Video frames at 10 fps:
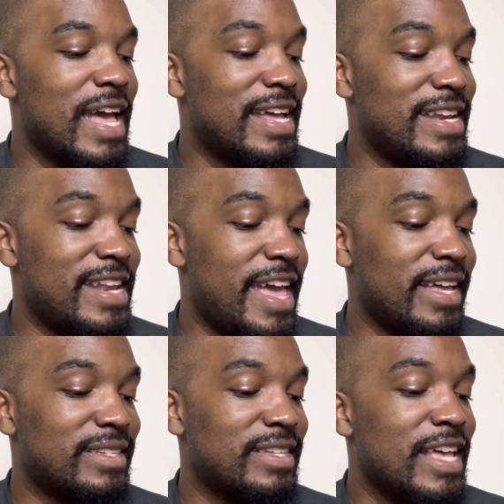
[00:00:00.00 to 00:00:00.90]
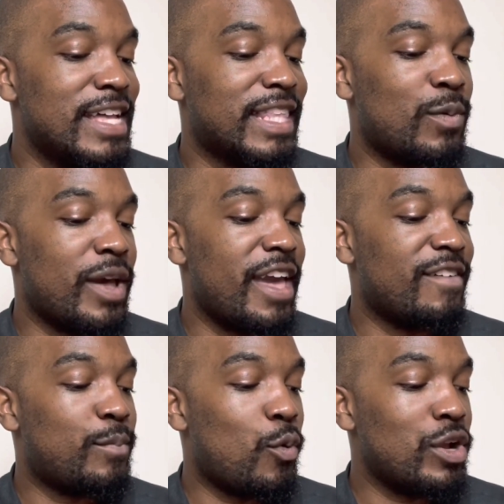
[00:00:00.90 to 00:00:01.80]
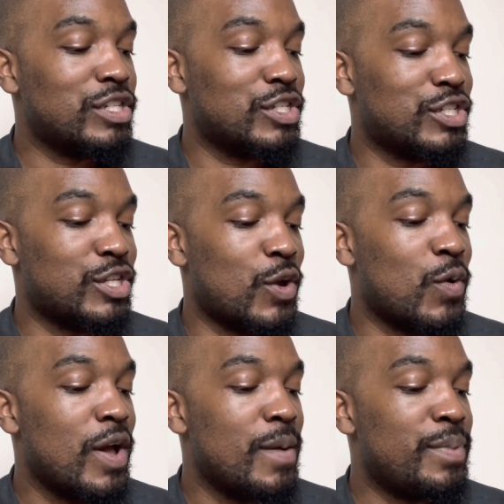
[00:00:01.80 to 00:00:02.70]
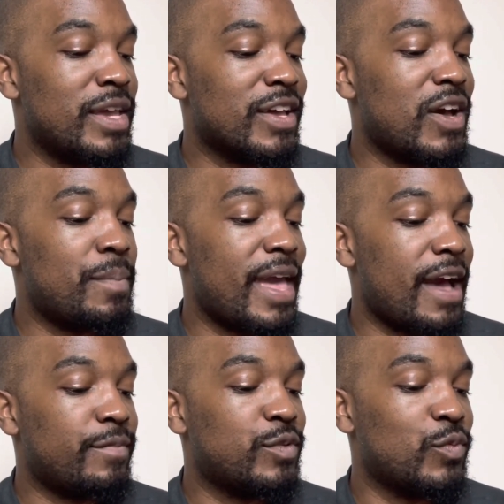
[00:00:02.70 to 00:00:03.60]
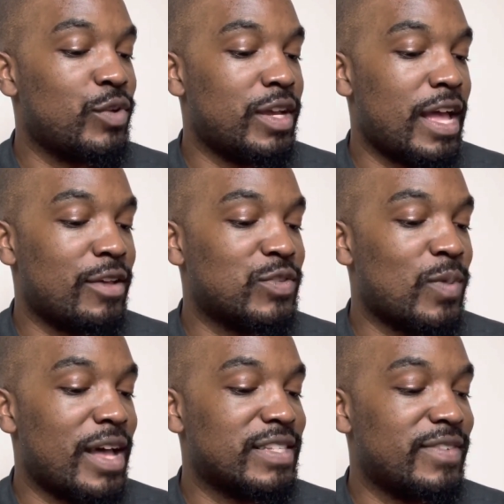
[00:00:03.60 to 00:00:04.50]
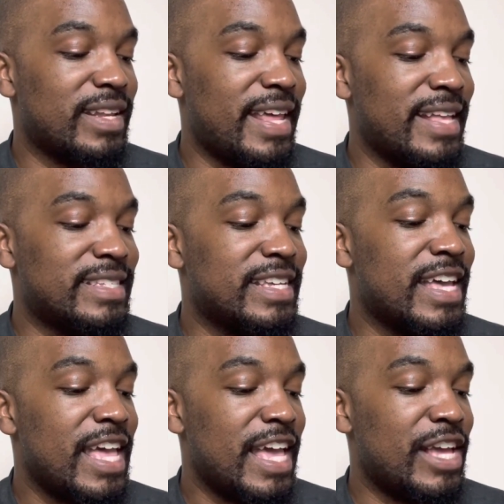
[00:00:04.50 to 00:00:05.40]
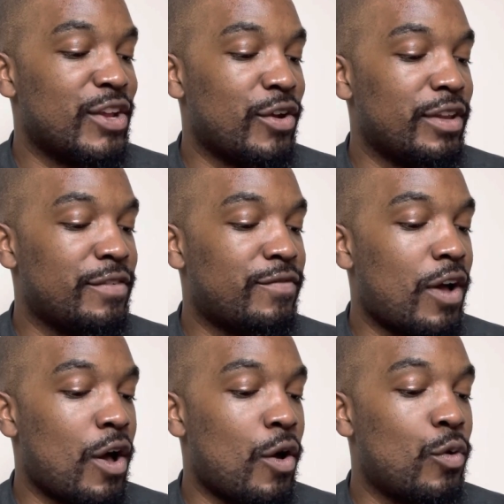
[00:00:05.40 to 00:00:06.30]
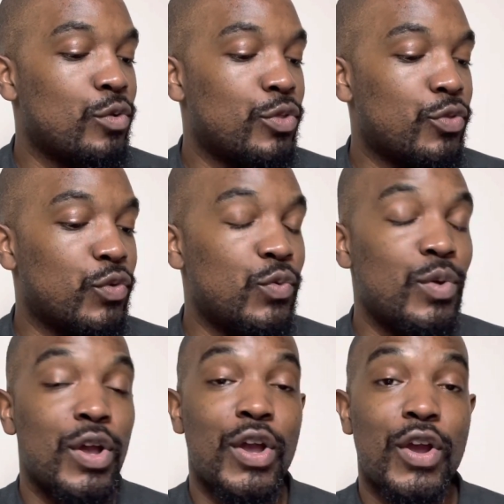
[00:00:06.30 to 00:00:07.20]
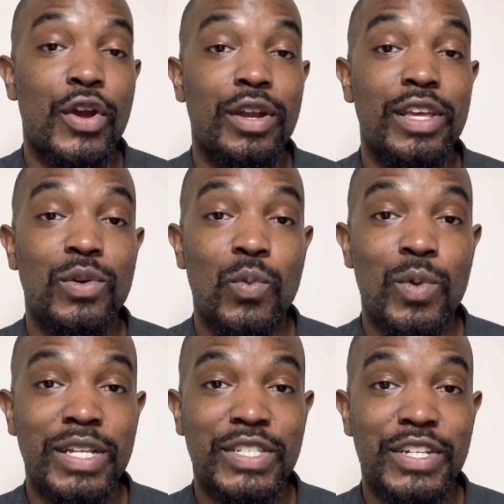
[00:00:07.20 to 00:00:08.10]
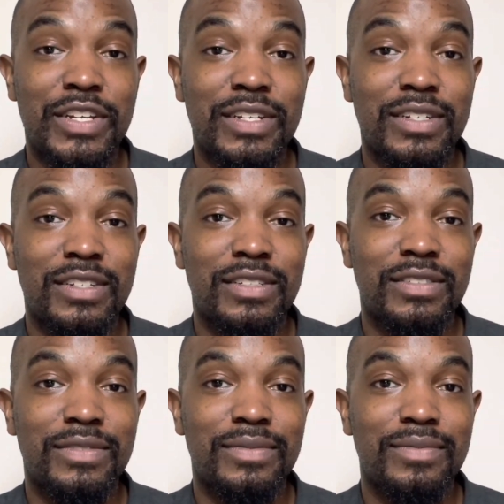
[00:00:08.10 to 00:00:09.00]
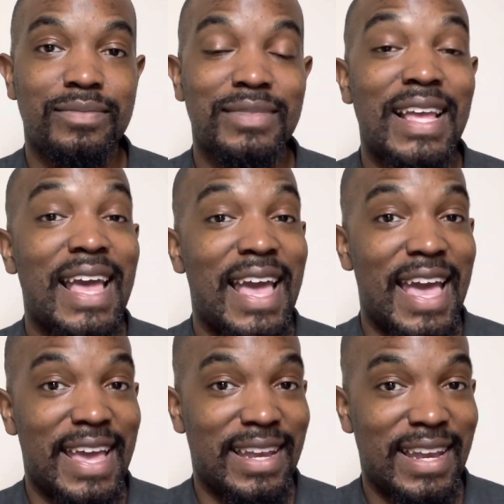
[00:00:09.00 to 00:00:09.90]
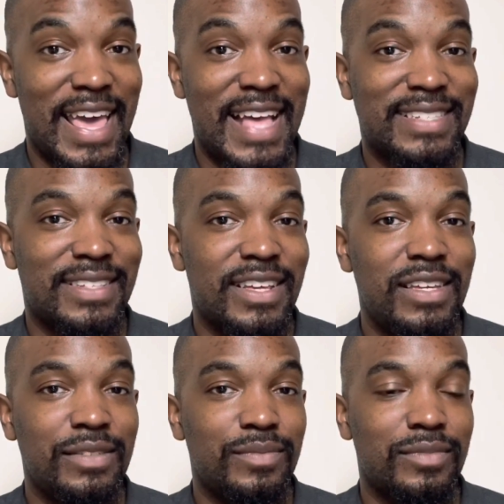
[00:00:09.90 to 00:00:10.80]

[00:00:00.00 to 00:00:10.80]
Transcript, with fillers: next, they would have Porsche Show pick up after Real Housewives of Atlanta in early fall through early winter. And lastly,